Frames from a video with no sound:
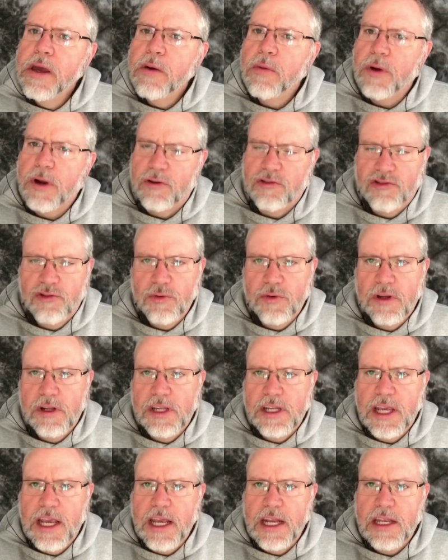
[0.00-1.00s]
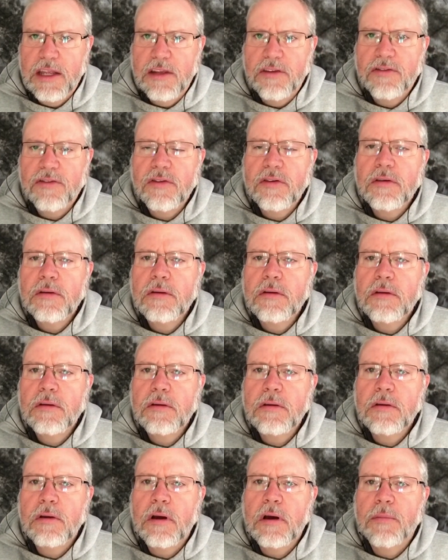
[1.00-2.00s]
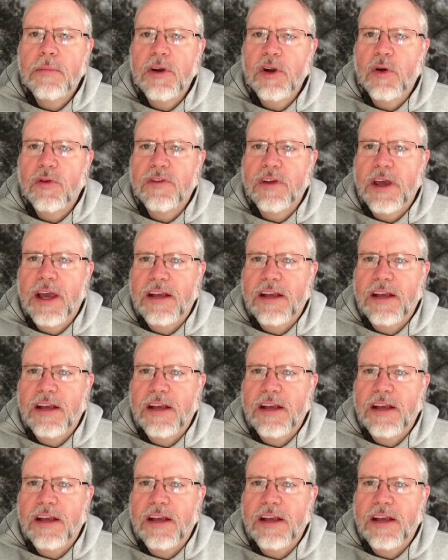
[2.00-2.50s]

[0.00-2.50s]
when I was shooting in the 80s, Minolta